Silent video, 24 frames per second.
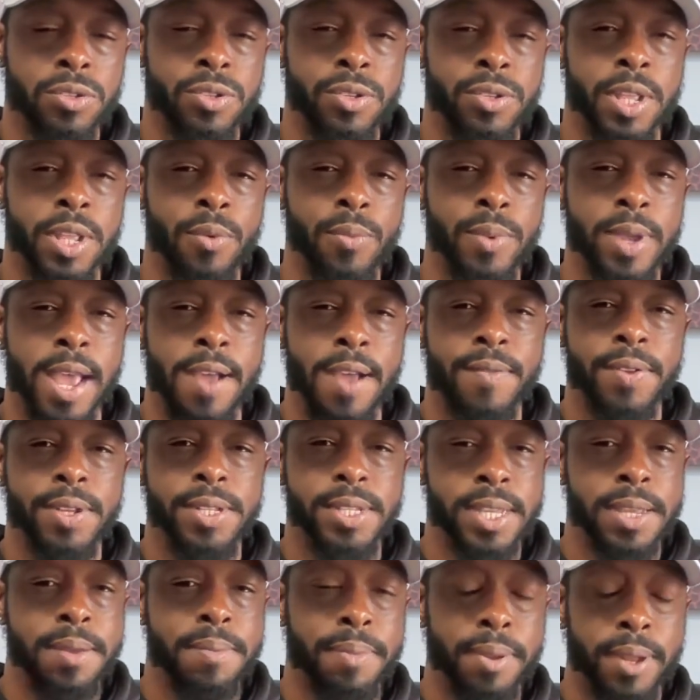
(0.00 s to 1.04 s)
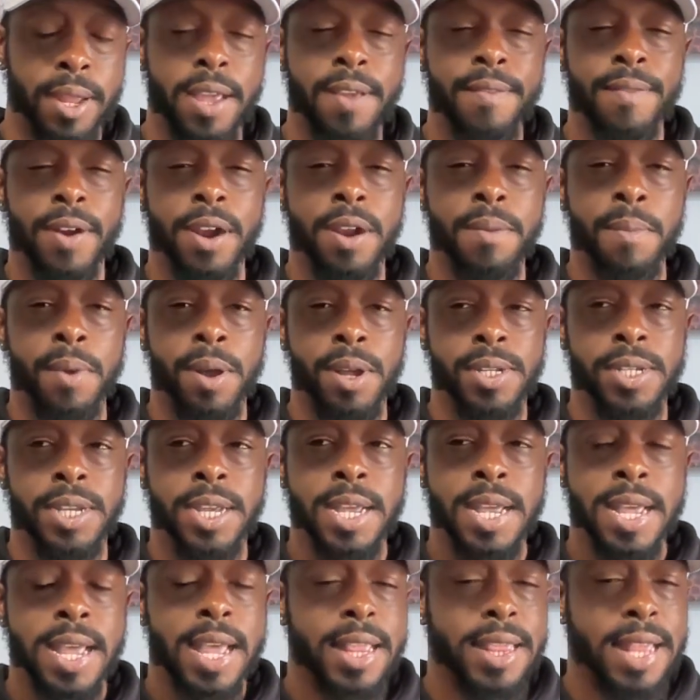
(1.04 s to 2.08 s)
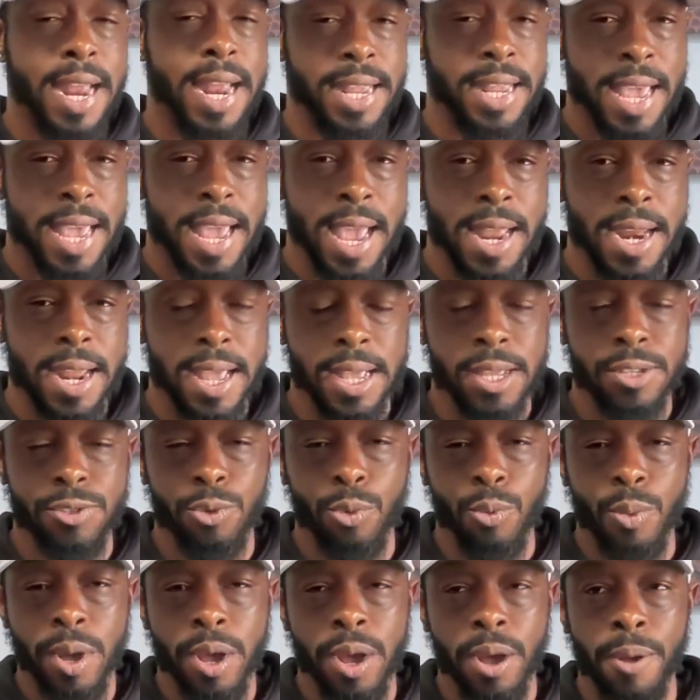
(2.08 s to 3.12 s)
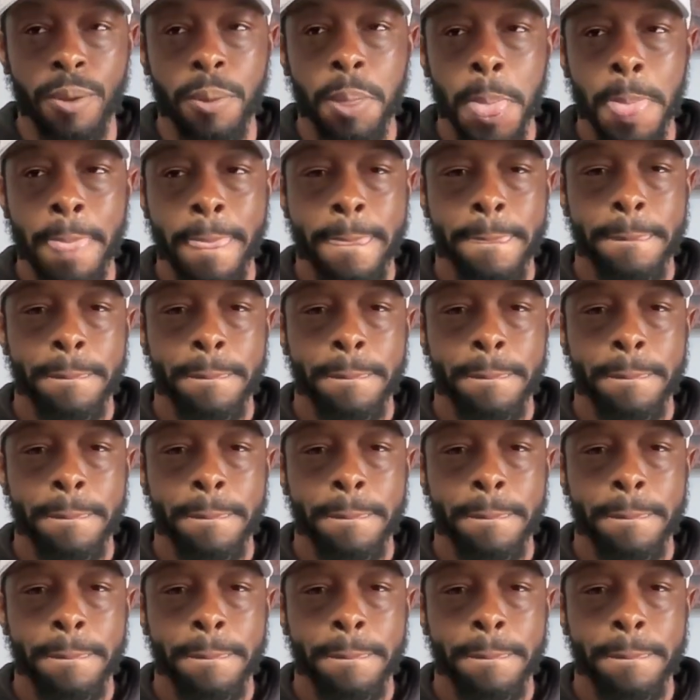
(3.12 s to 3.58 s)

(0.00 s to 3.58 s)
that we haven't seen play very much that can as well.